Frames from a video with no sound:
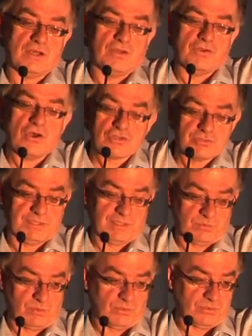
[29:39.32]
on
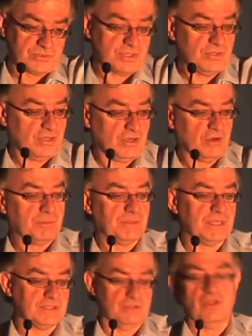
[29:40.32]
hospital wards, and the hope
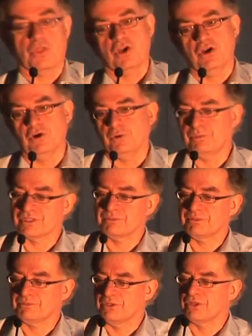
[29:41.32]
is, not the hope, that's
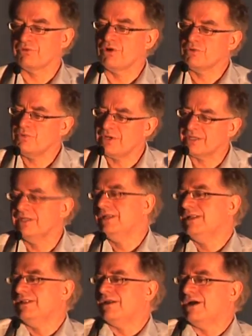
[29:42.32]
a bit put in the wrong way,
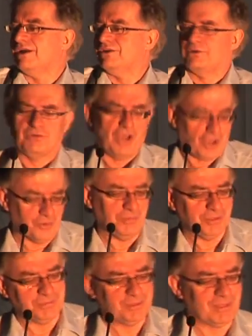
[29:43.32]
you don't hope
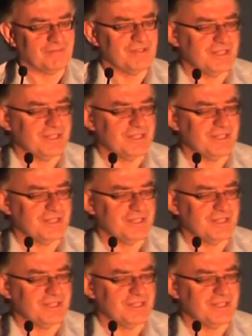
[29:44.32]
that people have a